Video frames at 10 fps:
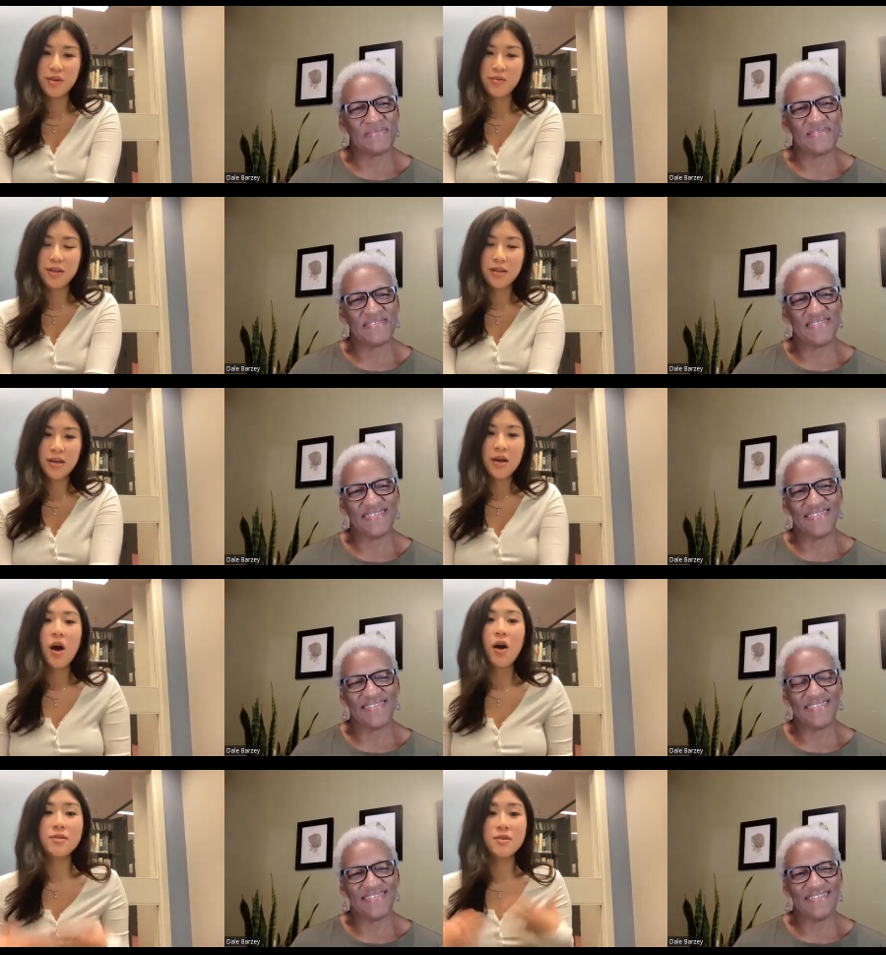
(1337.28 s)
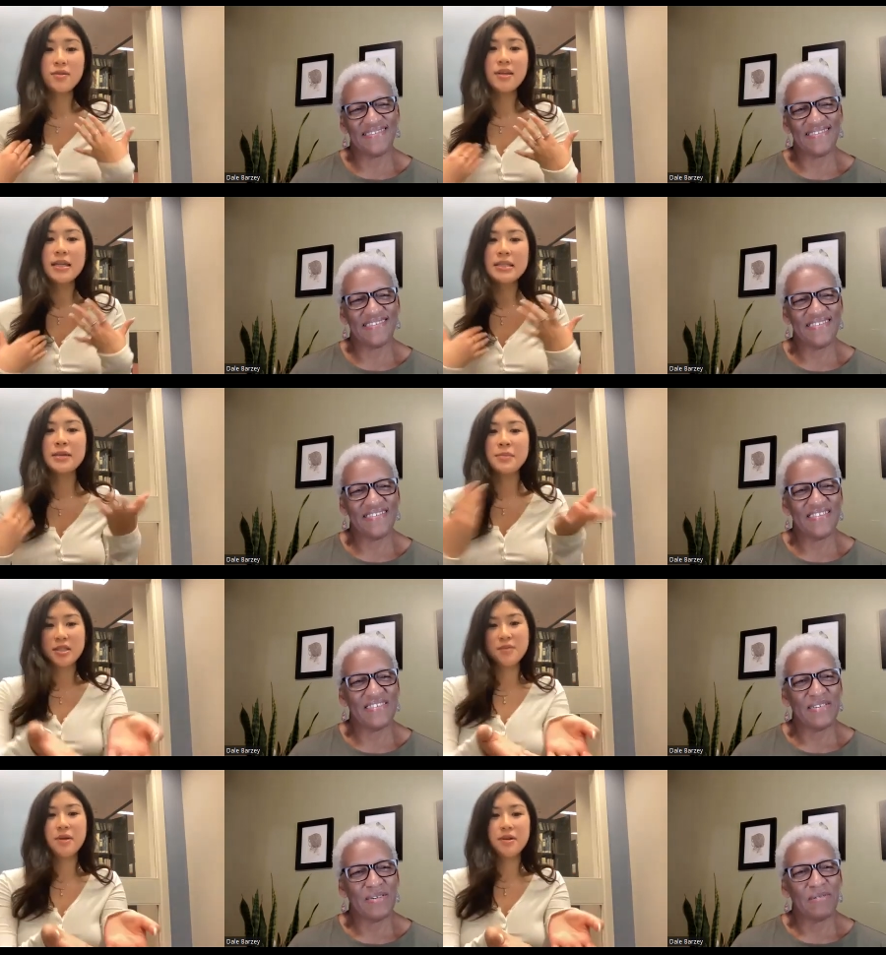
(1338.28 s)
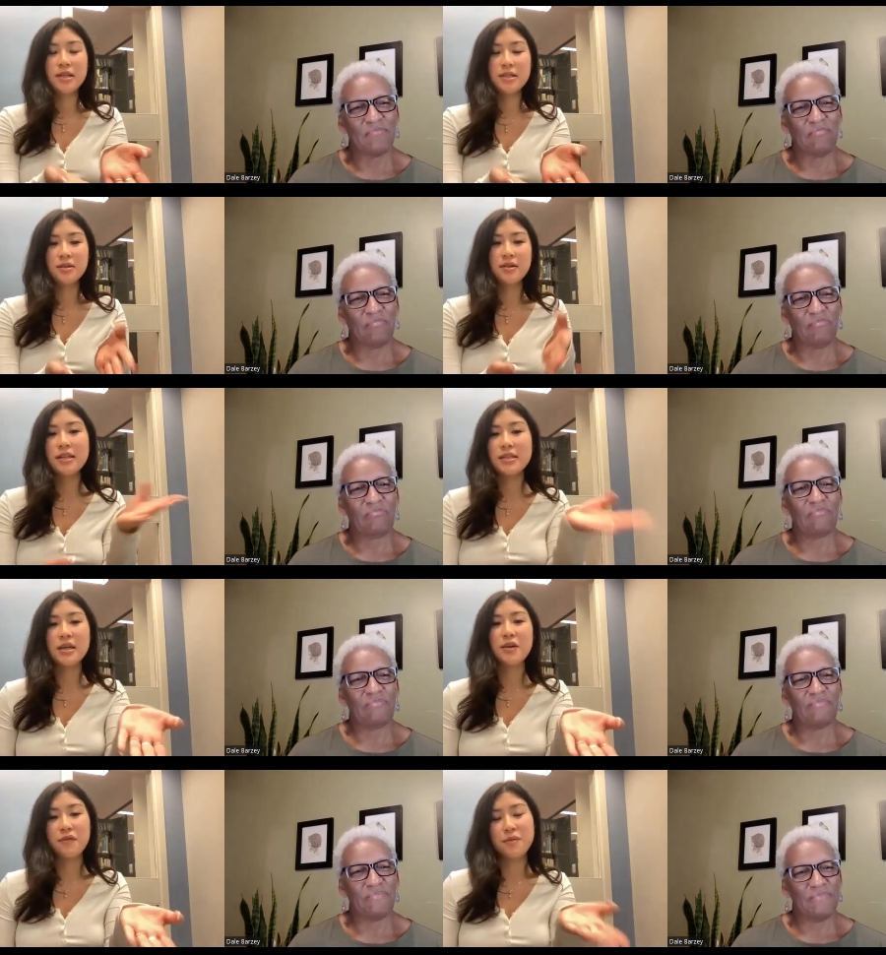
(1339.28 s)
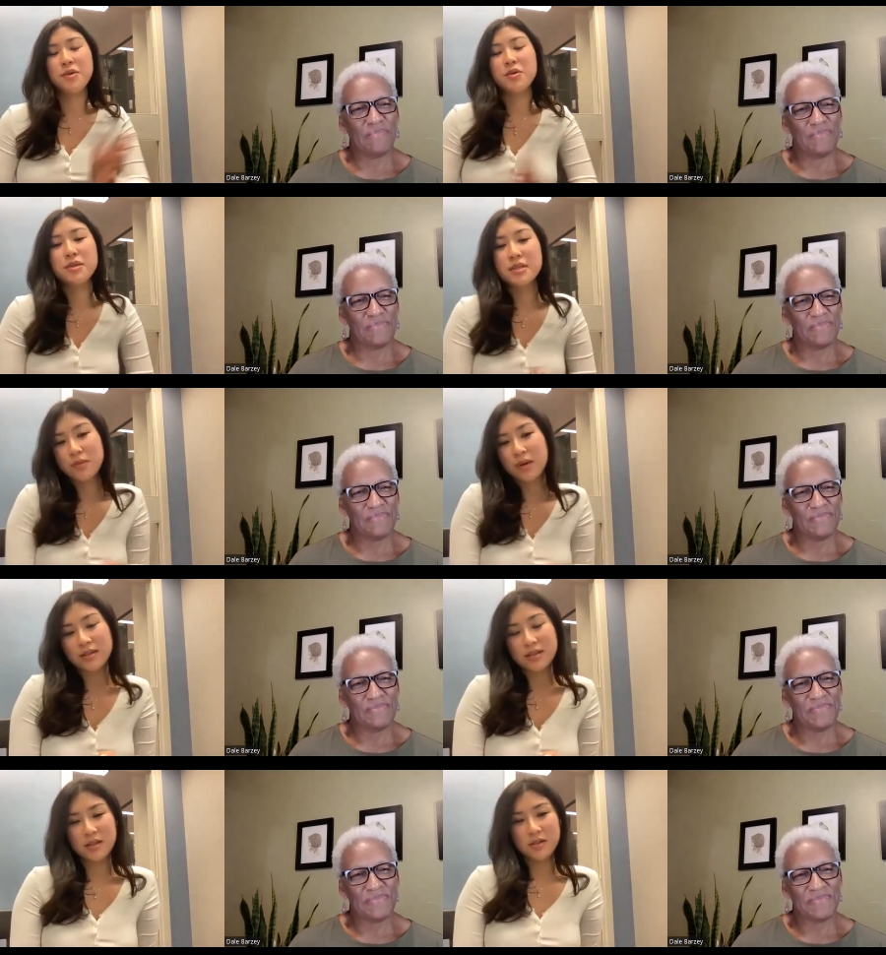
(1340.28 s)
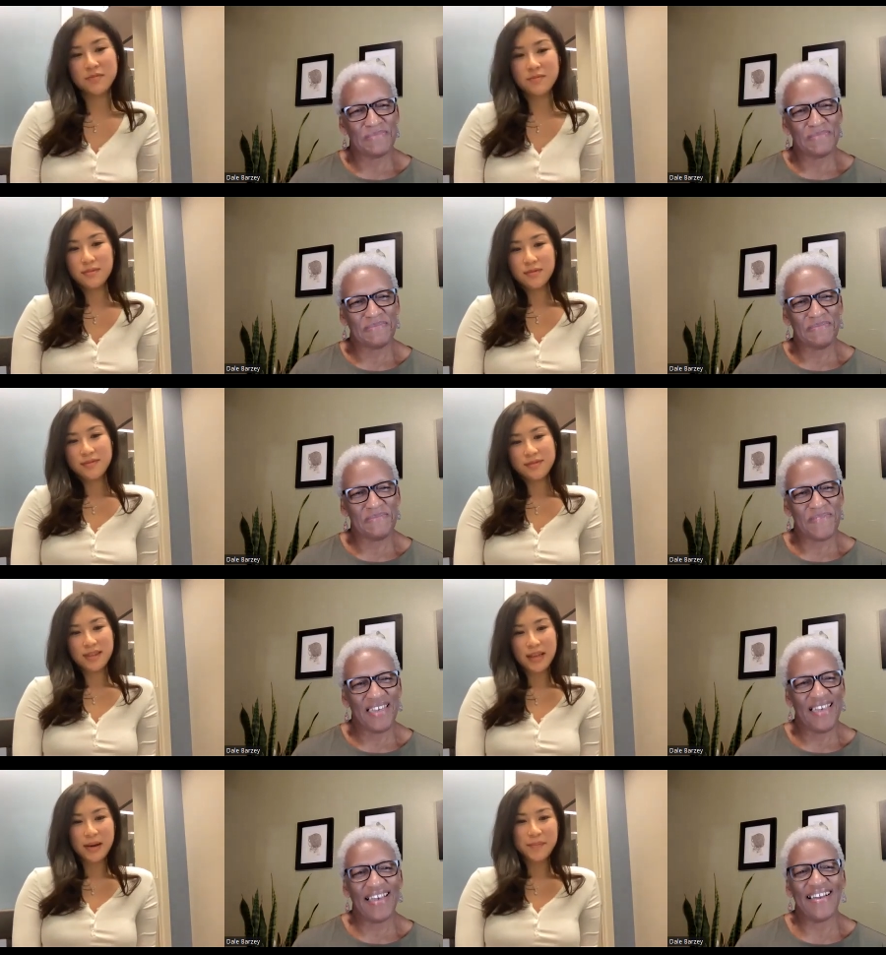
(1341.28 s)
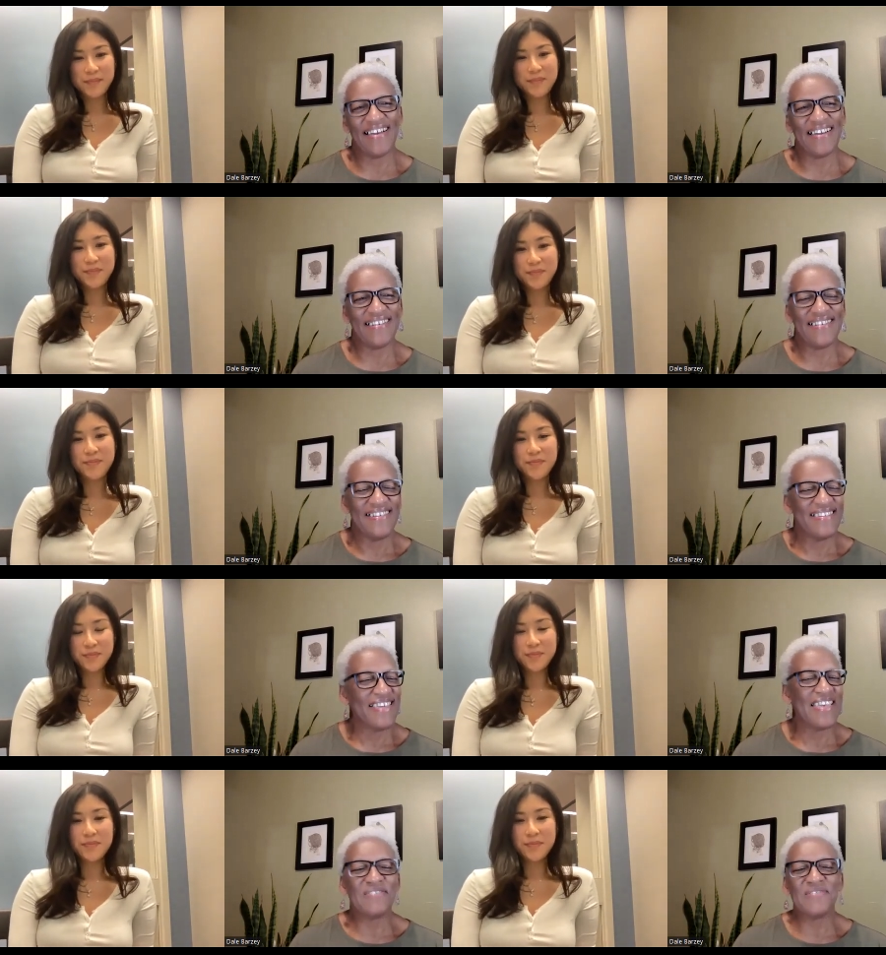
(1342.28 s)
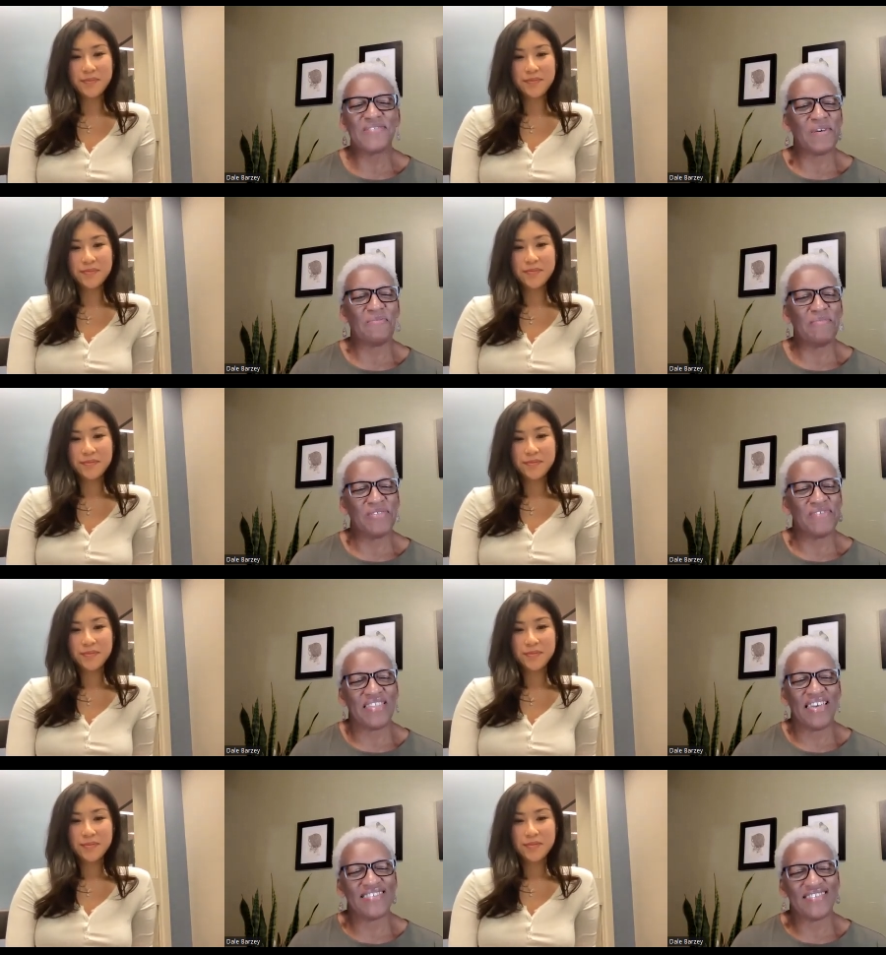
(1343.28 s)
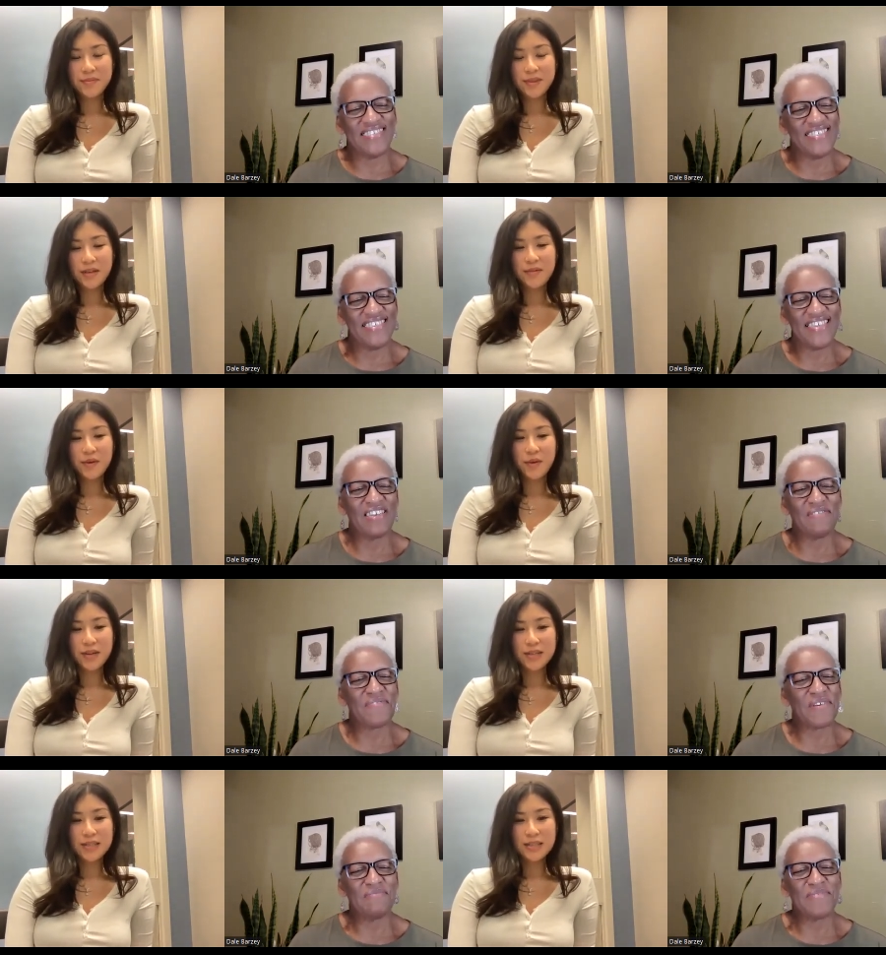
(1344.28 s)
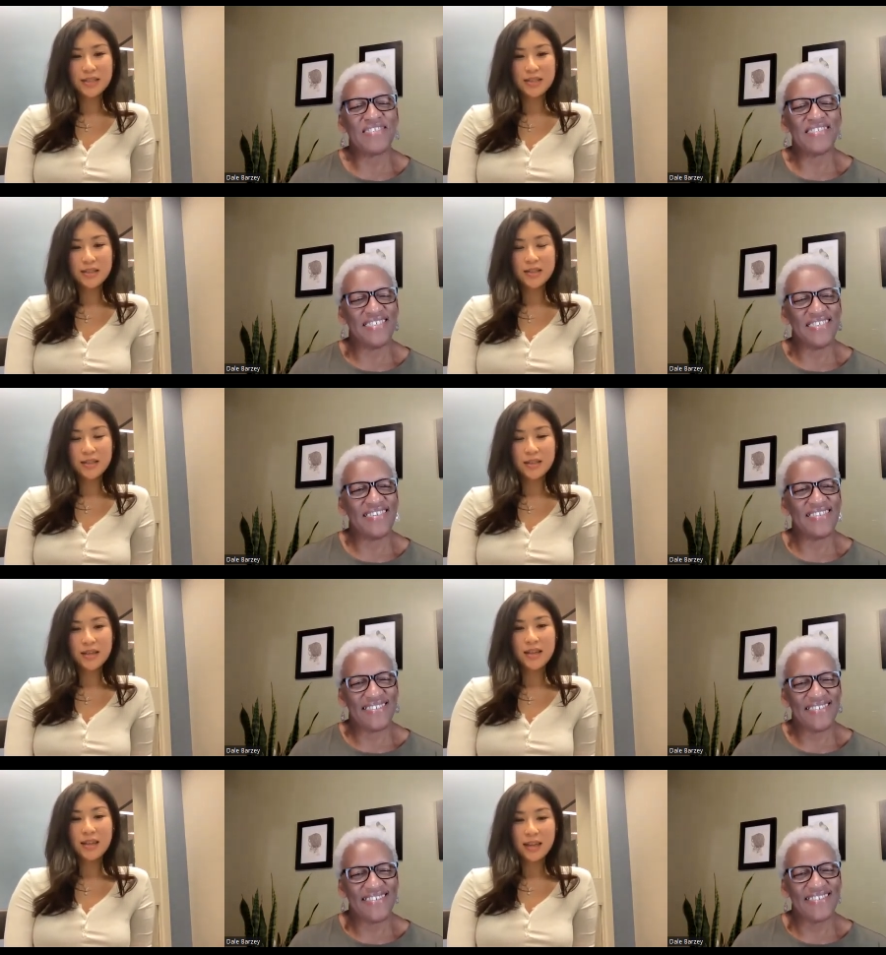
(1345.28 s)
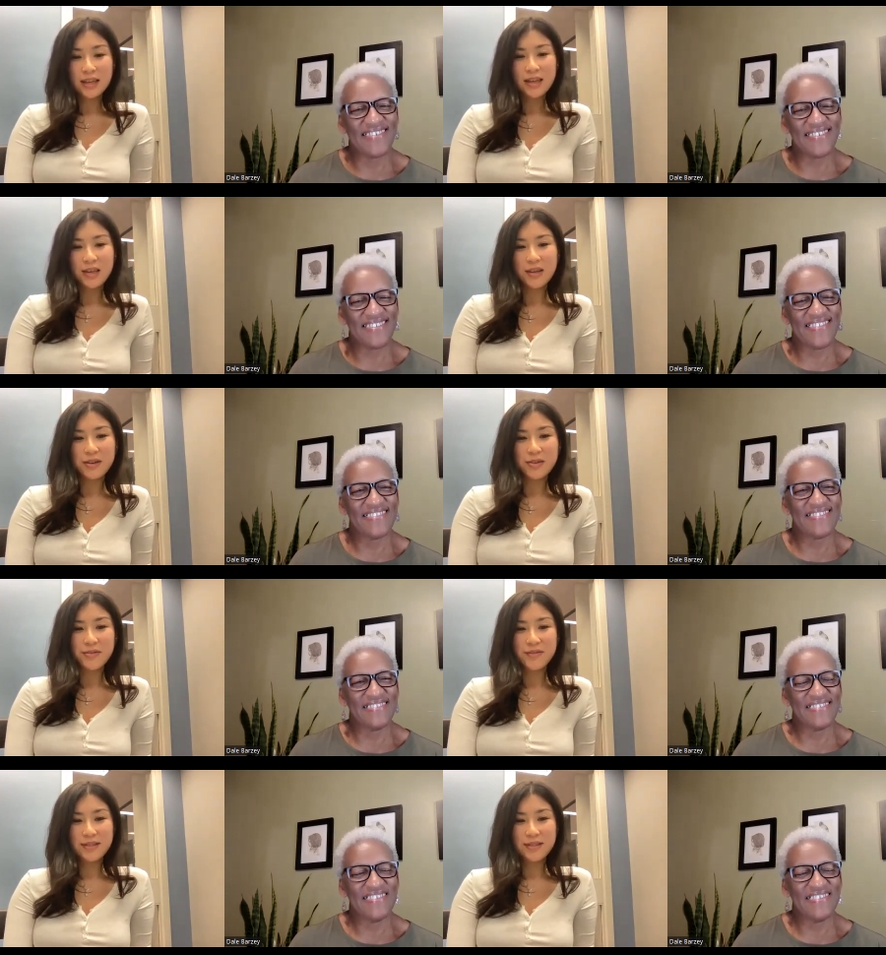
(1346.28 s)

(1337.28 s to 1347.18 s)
Speaker 1: you and also get some experience or insight from you as well. So, yeah.
Speaker 2: Thank you so much for that, Jeannie. Thank you very much indeed. Thank you.